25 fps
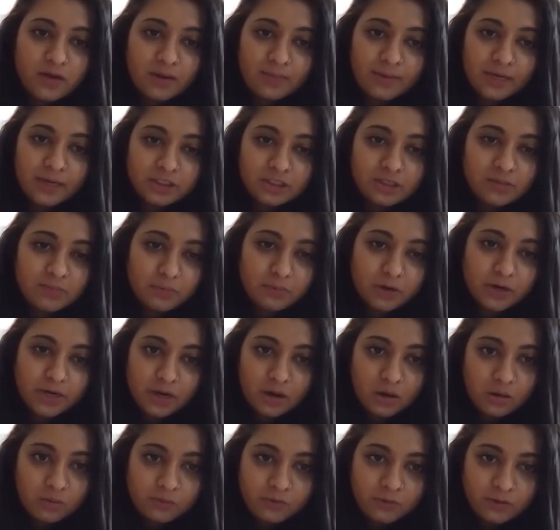I'm actually pretty
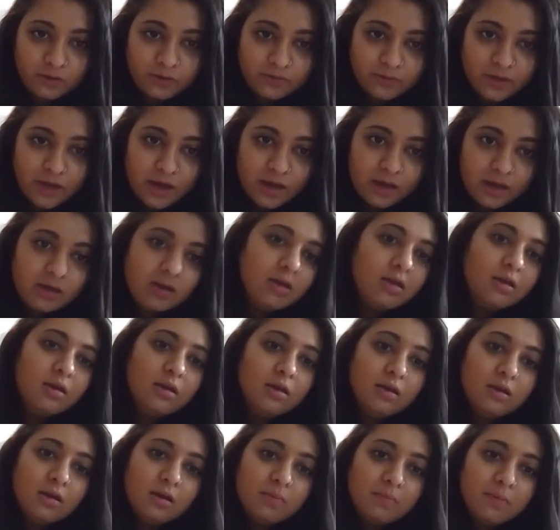hopeful of that,
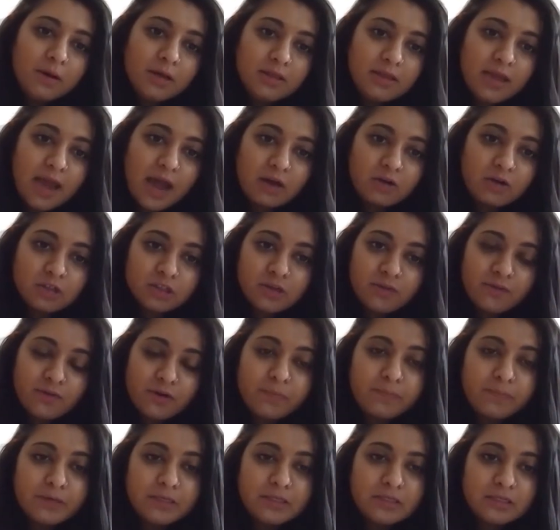but the address of your
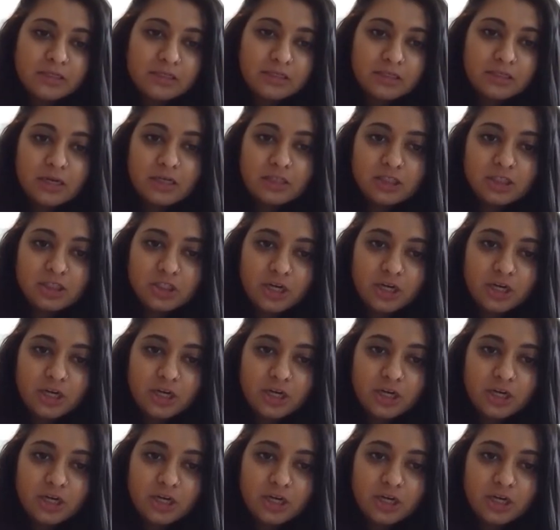business does